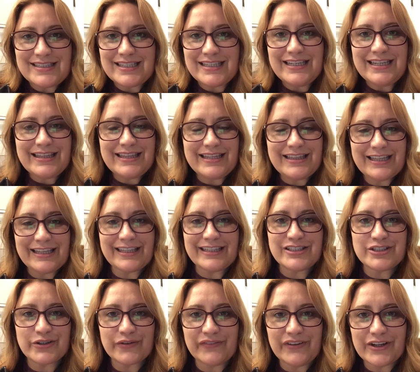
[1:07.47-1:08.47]
Anything that gets
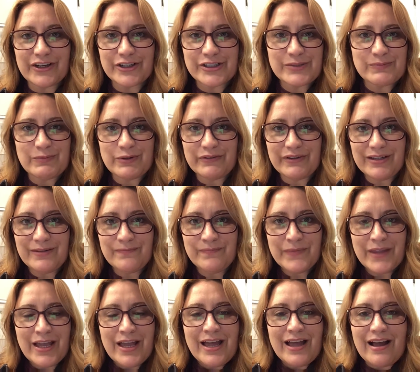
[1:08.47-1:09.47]
your fingers moving,
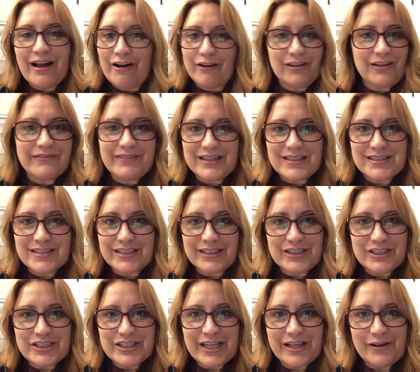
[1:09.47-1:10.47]
all of that's going to
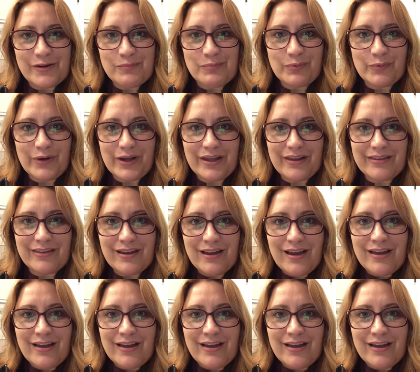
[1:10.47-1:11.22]
just help with